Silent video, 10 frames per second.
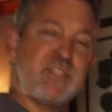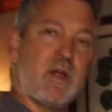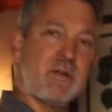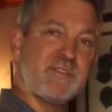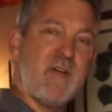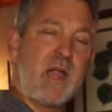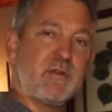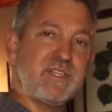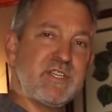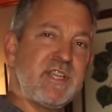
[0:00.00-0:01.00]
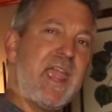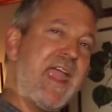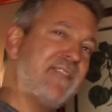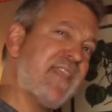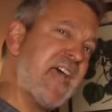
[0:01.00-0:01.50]
SARS viruses,
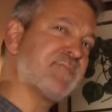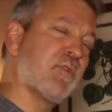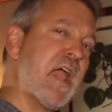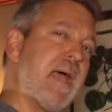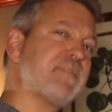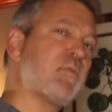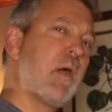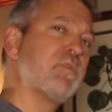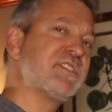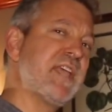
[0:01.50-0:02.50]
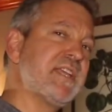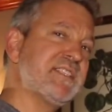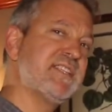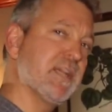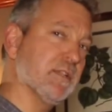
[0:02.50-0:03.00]
and that's perhaps why we're staying
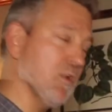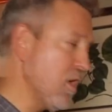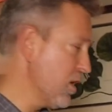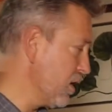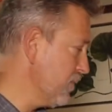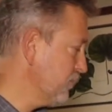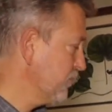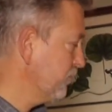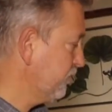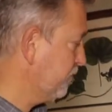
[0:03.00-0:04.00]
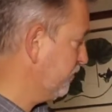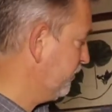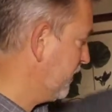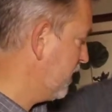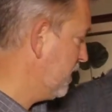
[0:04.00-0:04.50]
sick longer.
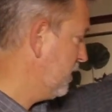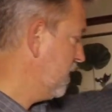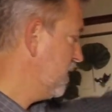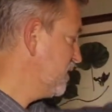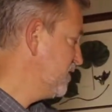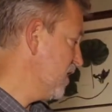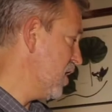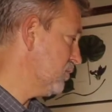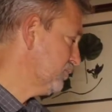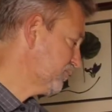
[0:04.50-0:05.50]
So,